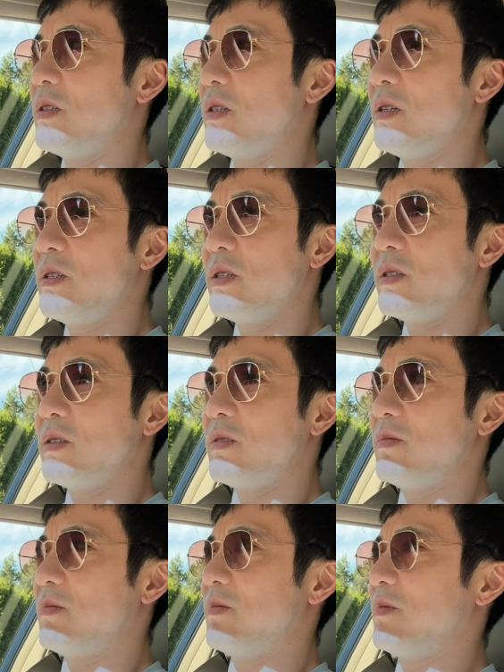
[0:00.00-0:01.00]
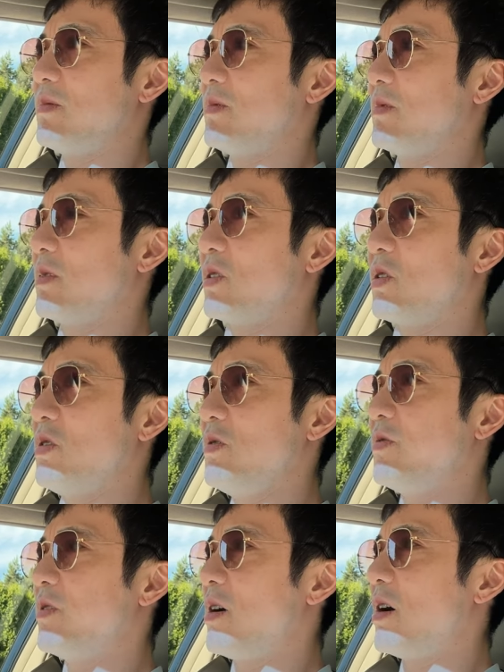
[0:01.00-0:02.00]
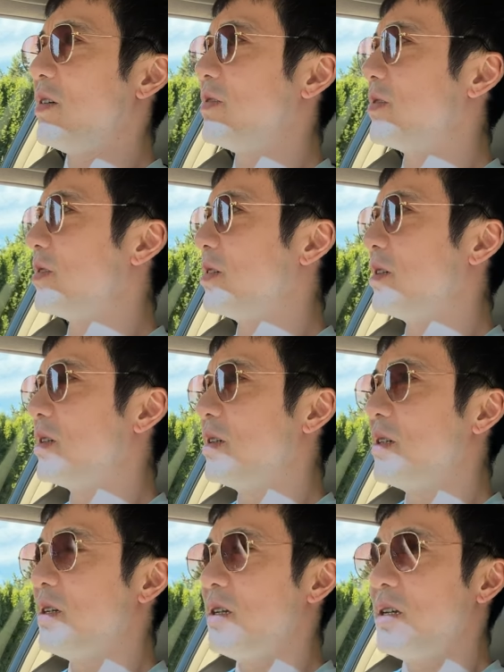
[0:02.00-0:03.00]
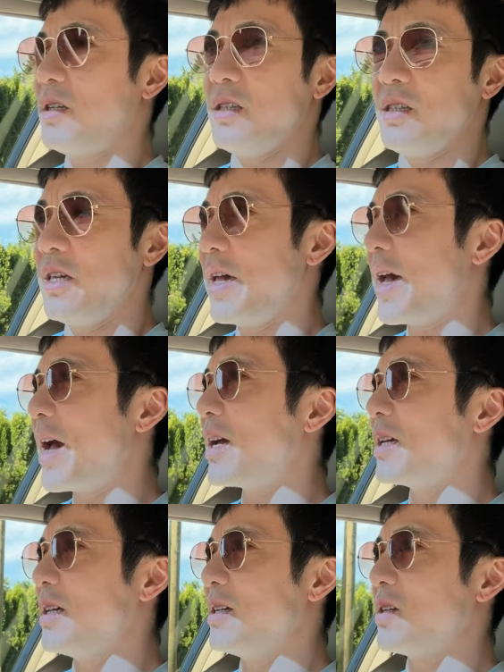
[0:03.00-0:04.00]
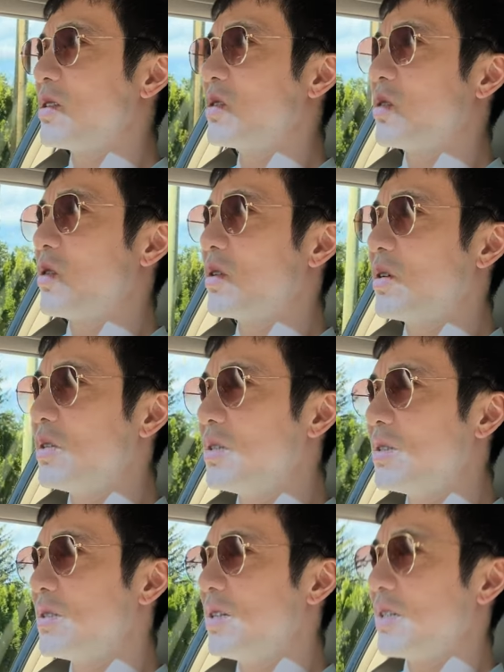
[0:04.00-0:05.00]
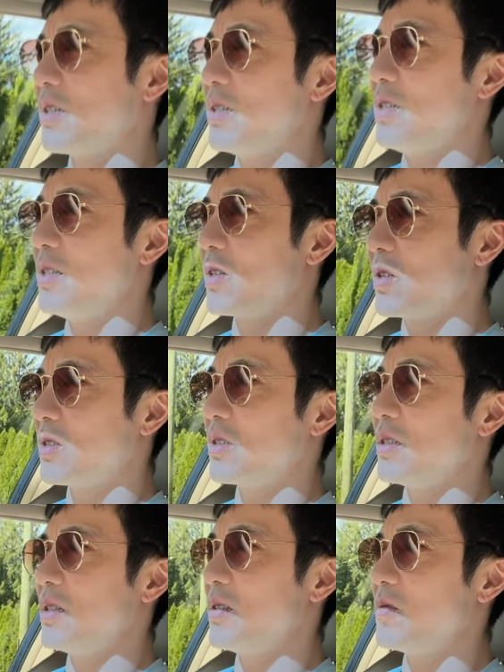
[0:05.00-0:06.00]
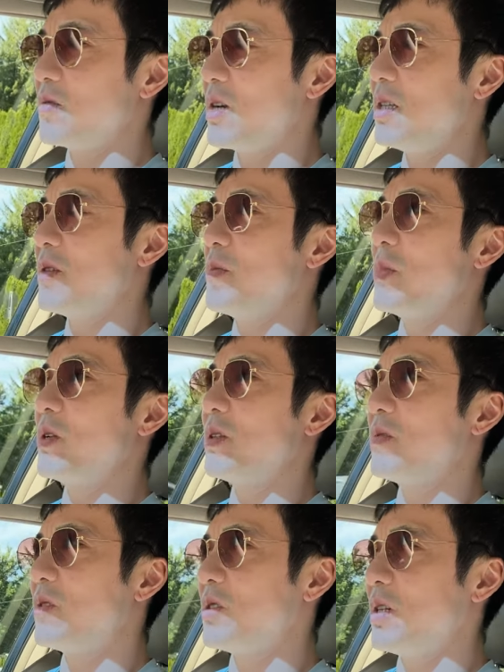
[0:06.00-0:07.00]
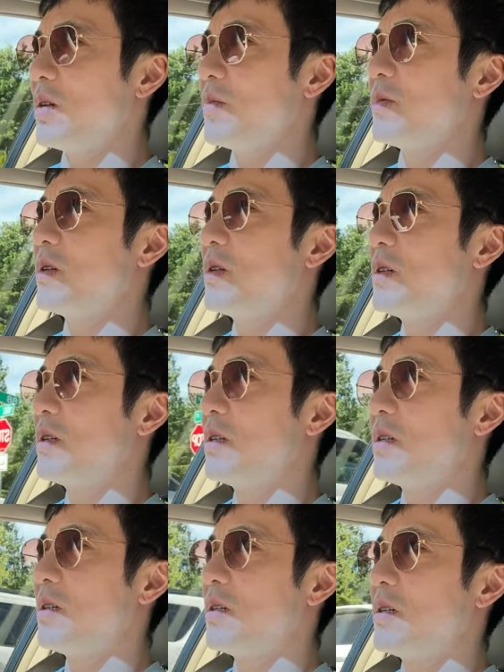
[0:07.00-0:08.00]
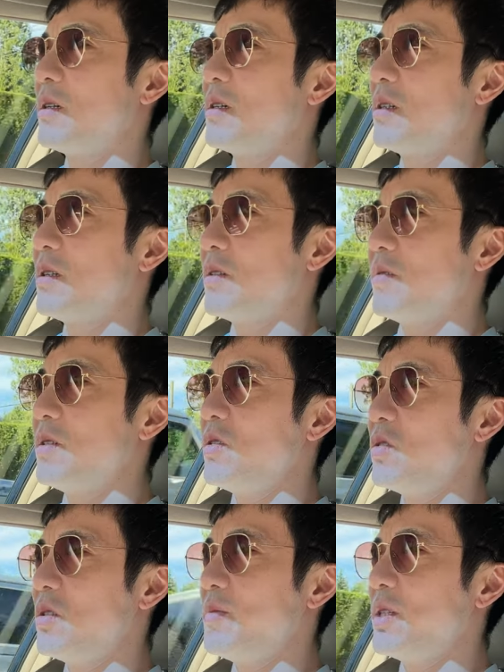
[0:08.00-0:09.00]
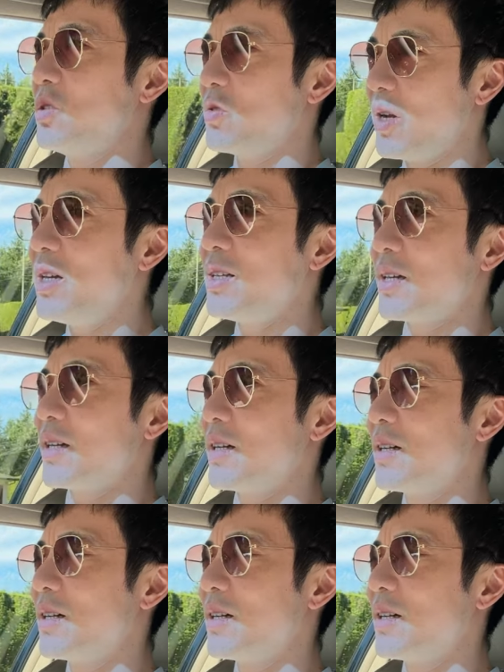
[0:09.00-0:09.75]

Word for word: They just goof off and yak in a circle, like in the right in the middle of the gym, when you should be training.